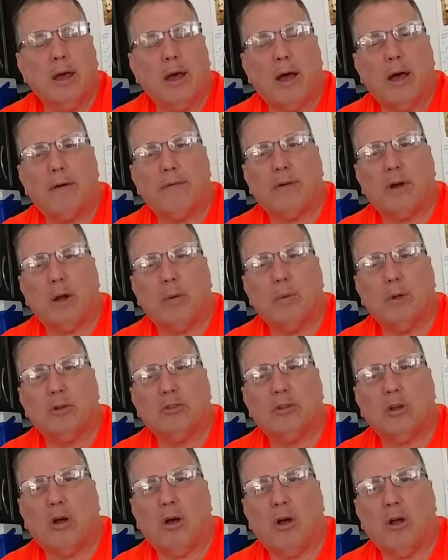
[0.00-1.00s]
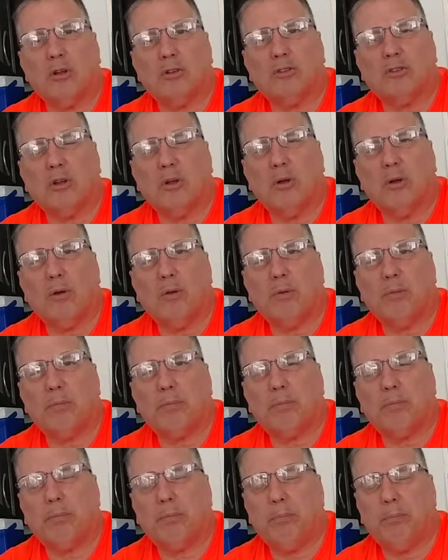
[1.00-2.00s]
However, I was also
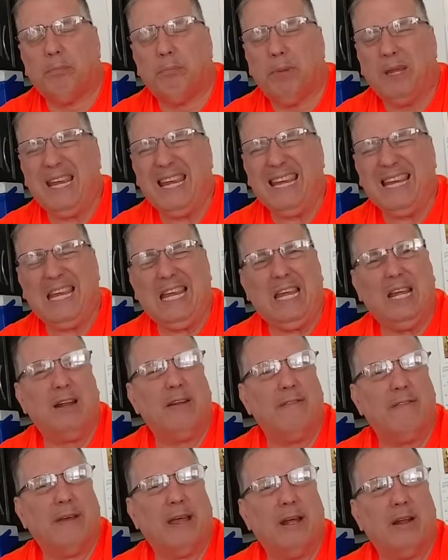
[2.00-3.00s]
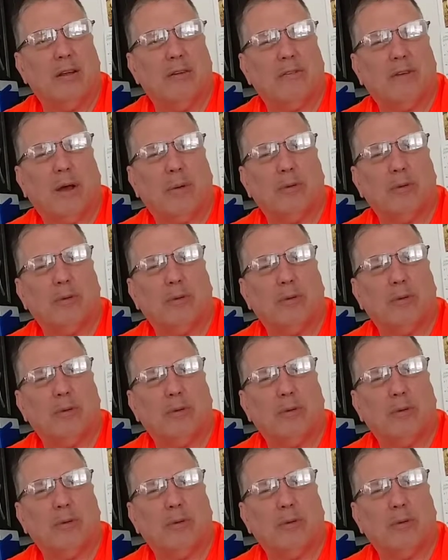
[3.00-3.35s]
being innovative.